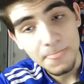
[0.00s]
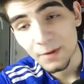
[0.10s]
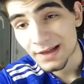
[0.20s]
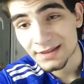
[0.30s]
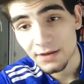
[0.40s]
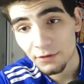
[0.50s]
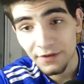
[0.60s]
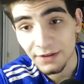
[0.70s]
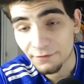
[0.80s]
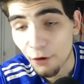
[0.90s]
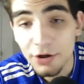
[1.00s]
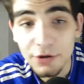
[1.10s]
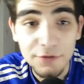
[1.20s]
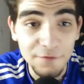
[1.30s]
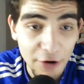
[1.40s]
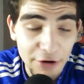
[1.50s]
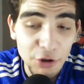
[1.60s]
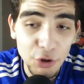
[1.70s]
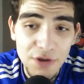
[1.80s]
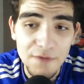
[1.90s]
That's the other thing. Very
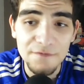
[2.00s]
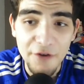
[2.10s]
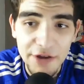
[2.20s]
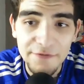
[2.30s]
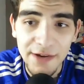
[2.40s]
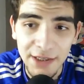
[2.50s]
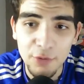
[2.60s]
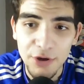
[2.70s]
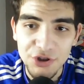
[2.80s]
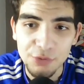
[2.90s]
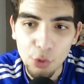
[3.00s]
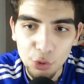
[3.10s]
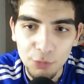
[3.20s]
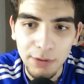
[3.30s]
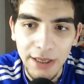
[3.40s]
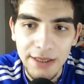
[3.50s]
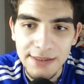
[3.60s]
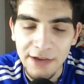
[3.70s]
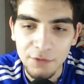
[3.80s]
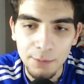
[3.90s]
good, and very valid question. Will the players
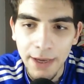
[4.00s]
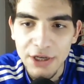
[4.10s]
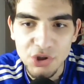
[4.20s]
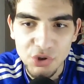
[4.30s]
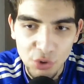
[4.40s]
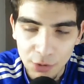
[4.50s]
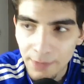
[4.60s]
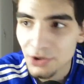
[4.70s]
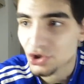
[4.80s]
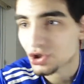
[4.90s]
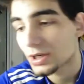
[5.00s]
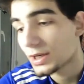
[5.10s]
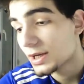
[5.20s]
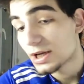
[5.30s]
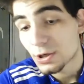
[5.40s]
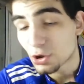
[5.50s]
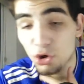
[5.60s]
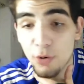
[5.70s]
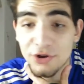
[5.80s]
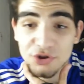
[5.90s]
have the patience on the bench? Good
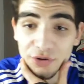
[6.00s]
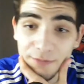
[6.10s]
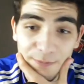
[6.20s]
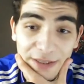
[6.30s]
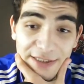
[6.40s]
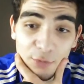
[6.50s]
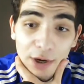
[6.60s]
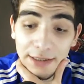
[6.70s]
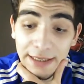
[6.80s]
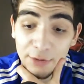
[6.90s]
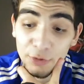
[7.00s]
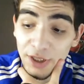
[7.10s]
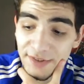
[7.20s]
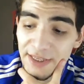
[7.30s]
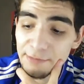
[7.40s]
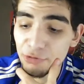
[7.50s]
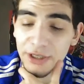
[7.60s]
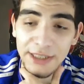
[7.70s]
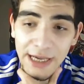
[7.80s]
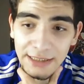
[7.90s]
question. That's why, like, when I say bring
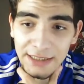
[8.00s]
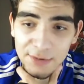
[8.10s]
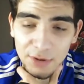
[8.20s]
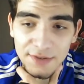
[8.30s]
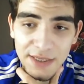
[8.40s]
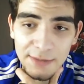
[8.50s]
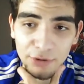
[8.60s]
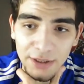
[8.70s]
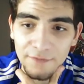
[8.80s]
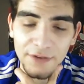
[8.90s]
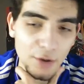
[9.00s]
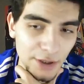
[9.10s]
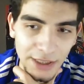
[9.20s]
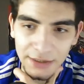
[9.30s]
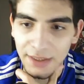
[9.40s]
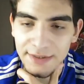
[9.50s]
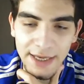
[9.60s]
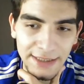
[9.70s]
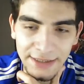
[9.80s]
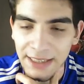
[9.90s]
in Haaland, when I say bring in Theo Hernandez,
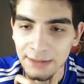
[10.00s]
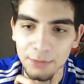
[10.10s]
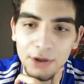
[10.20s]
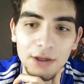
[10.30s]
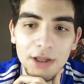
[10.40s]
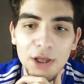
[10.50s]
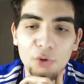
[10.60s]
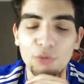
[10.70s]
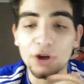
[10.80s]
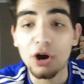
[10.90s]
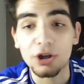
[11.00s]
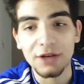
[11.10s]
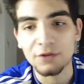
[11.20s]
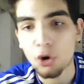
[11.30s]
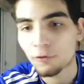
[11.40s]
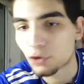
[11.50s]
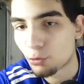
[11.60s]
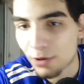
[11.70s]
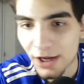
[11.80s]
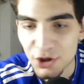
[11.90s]
Haaland, Aliba, we are going to have to
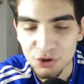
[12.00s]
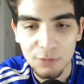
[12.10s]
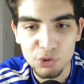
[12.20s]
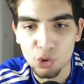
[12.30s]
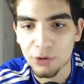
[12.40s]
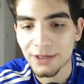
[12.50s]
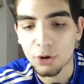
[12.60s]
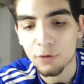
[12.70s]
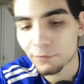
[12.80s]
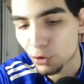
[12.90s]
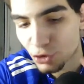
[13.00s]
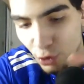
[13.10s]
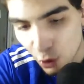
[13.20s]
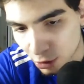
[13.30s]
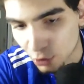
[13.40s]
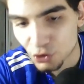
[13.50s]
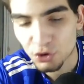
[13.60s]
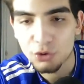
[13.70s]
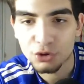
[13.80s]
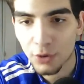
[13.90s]
offload players. So I'm talking offload your
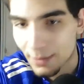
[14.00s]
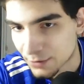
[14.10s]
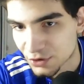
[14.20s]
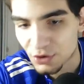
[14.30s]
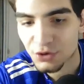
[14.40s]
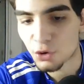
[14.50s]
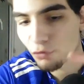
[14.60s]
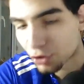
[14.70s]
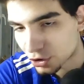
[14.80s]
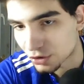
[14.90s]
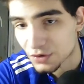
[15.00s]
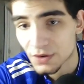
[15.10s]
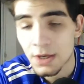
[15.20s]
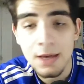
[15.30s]
Alonso's, your Emersons, your Rudigers,